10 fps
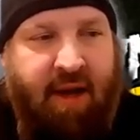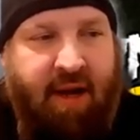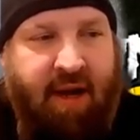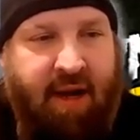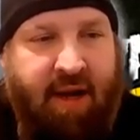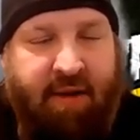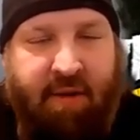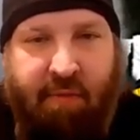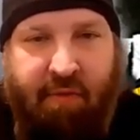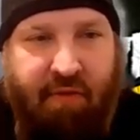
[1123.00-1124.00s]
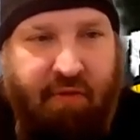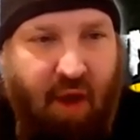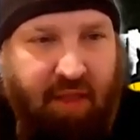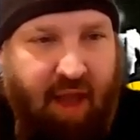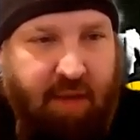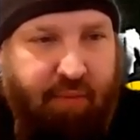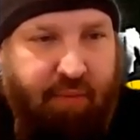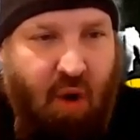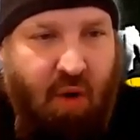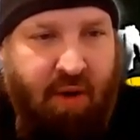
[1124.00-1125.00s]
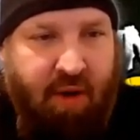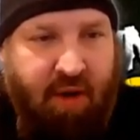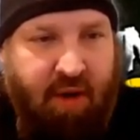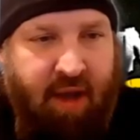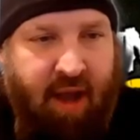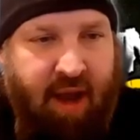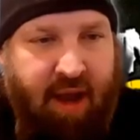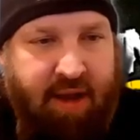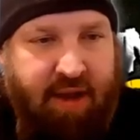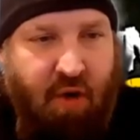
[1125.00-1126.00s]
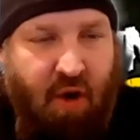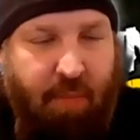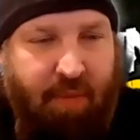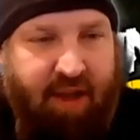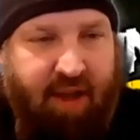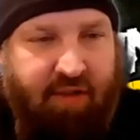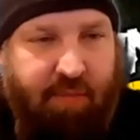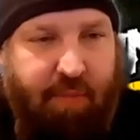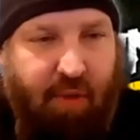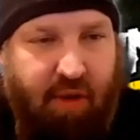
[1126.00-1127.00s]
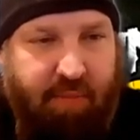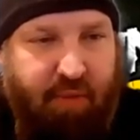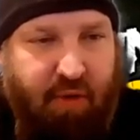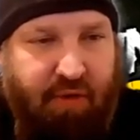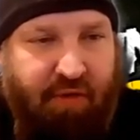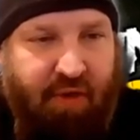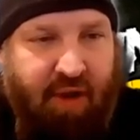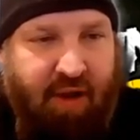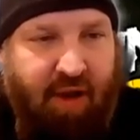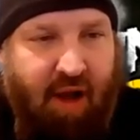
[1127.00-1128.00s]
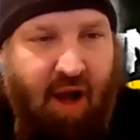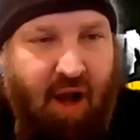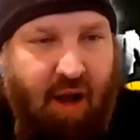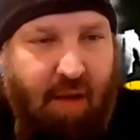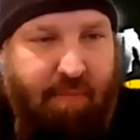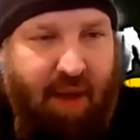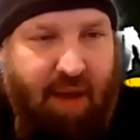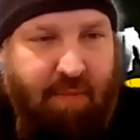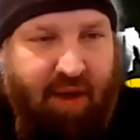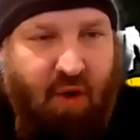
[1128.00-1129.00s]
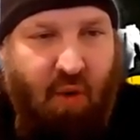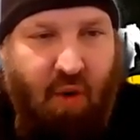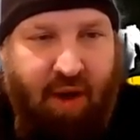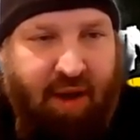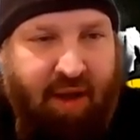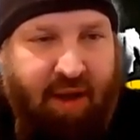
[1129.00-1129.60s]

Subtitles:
for Frontline Pro, and you're up against Bulletproof Ben McCoy.